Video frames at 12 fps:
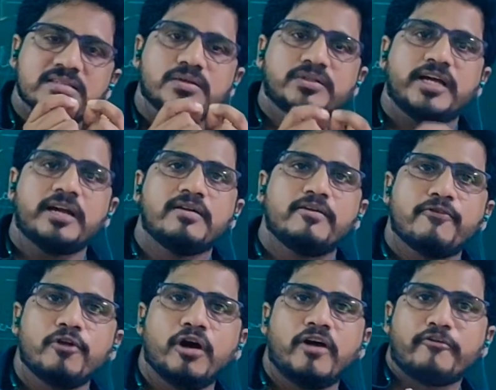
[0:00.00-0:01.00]
so that
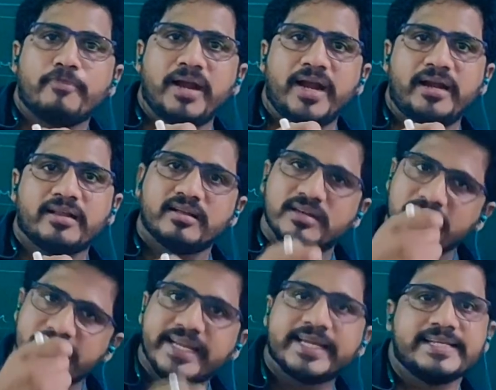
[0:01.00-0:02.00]
flow of blood
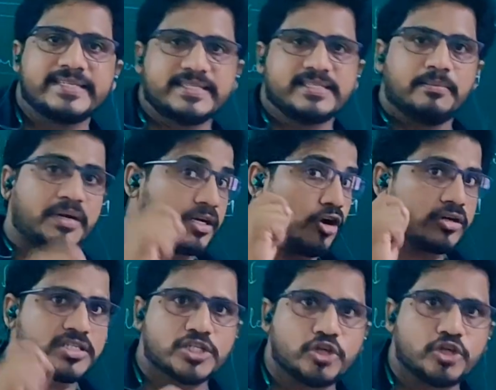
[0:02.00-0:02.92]
decreases but not